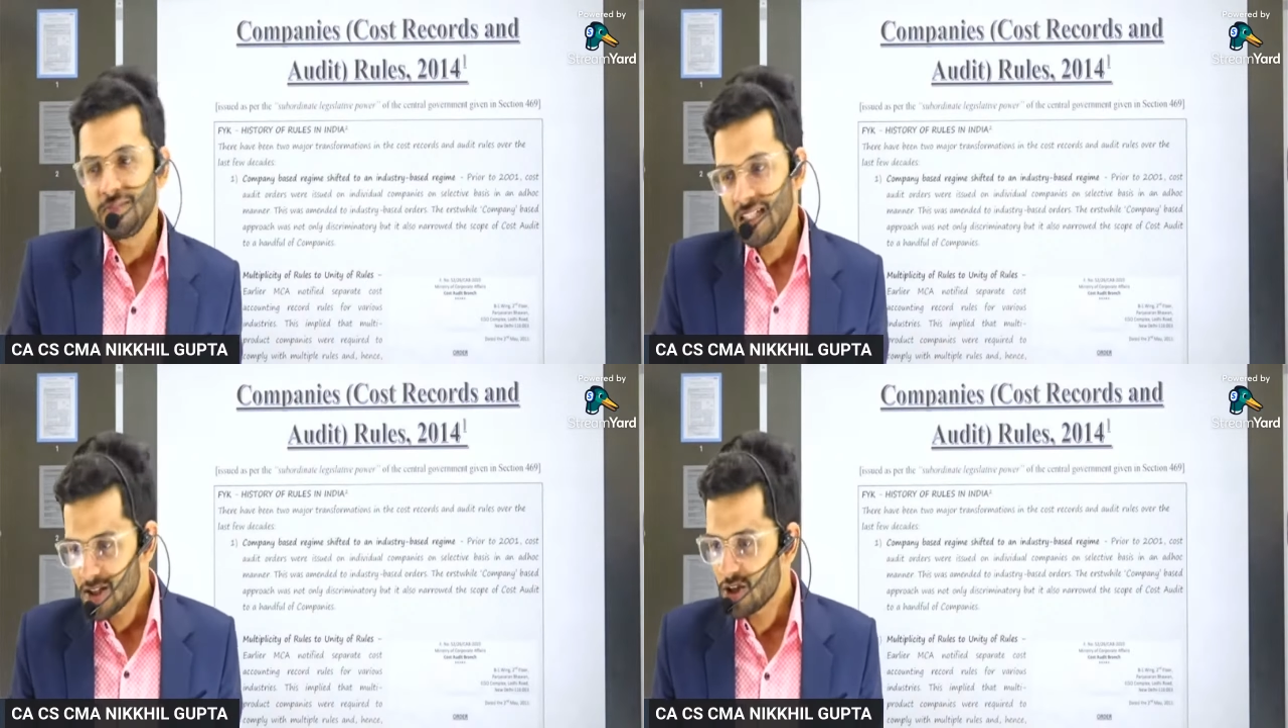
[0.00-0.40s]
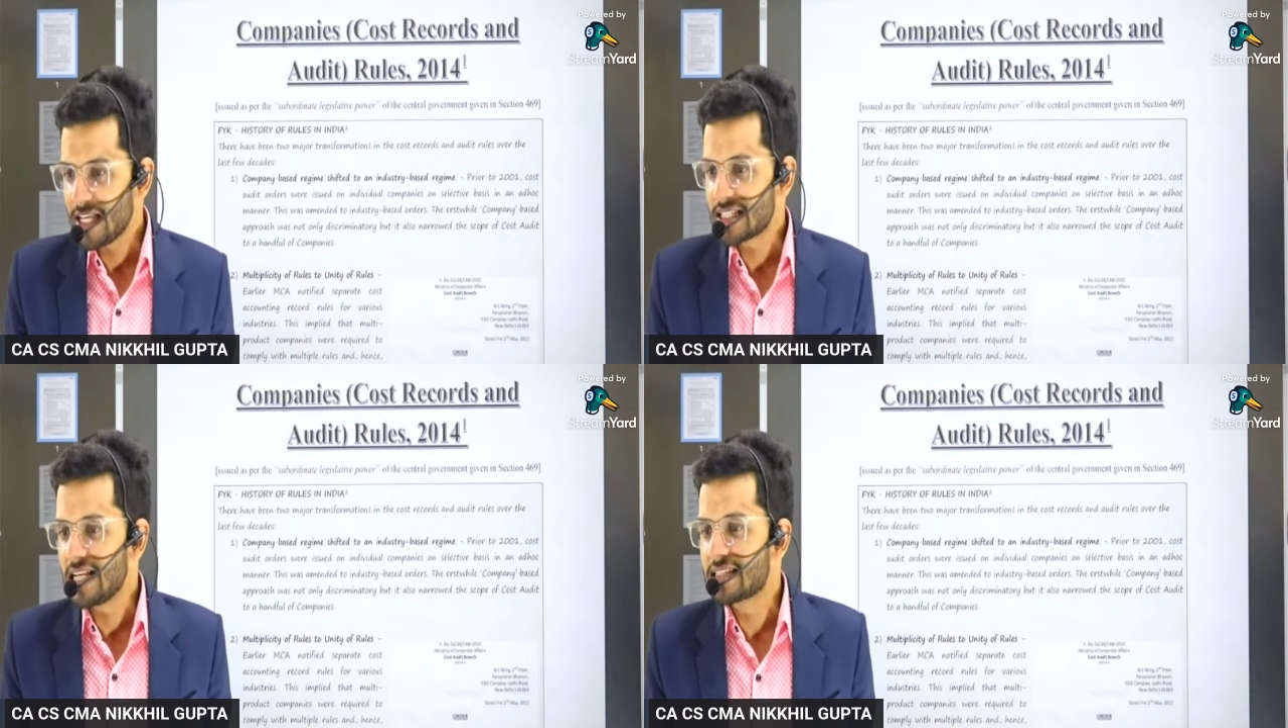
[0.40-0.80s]
So
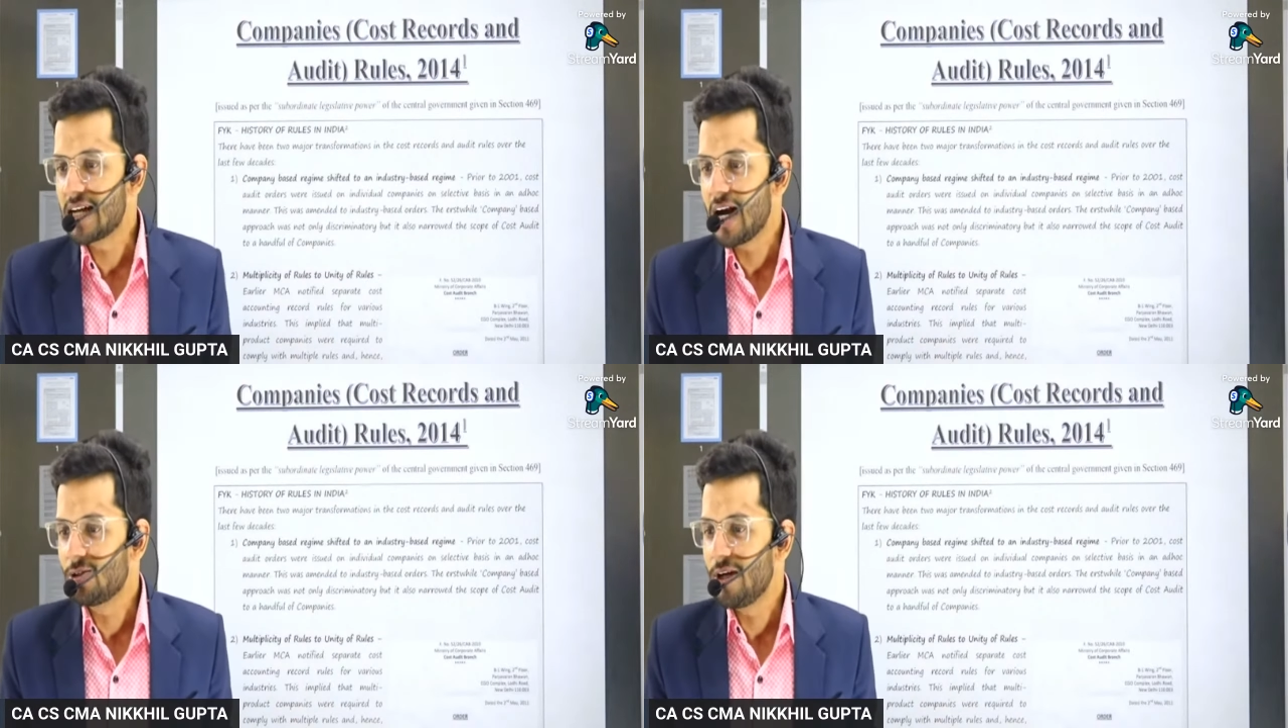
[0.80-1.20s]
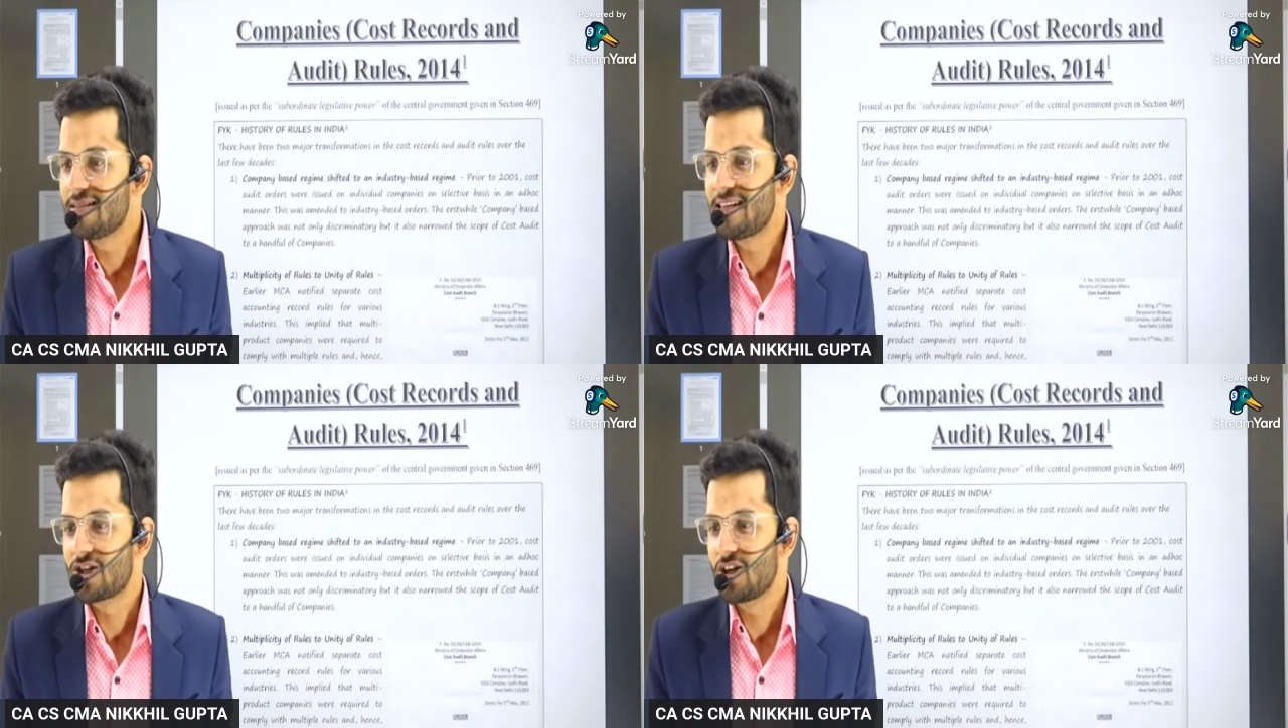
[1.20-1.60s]
yes, let's start today's
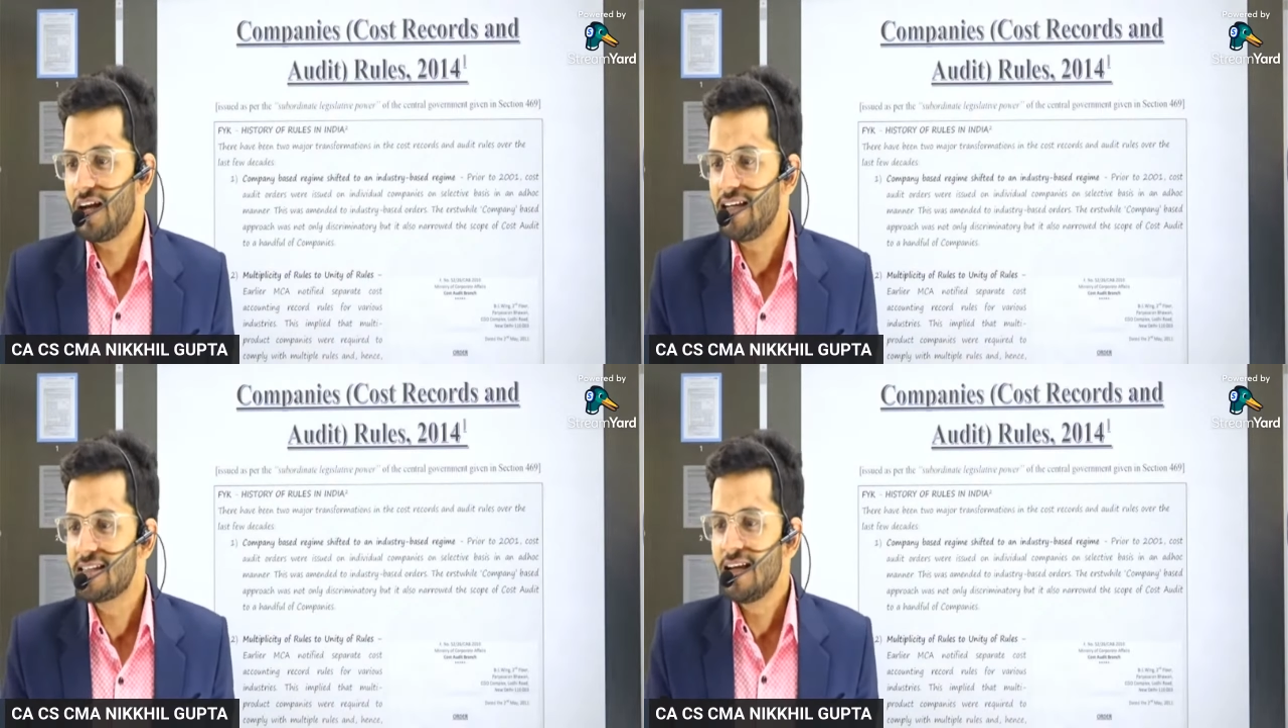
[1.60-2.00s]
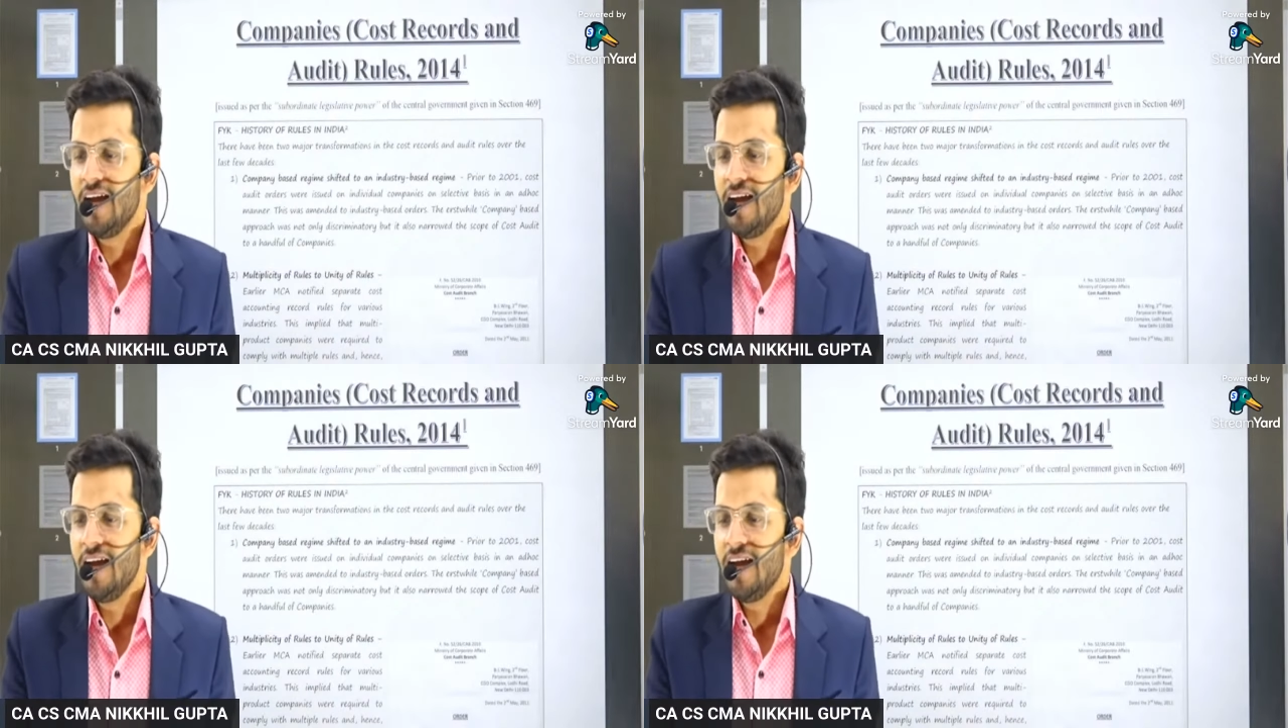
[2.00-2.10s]
session, guys.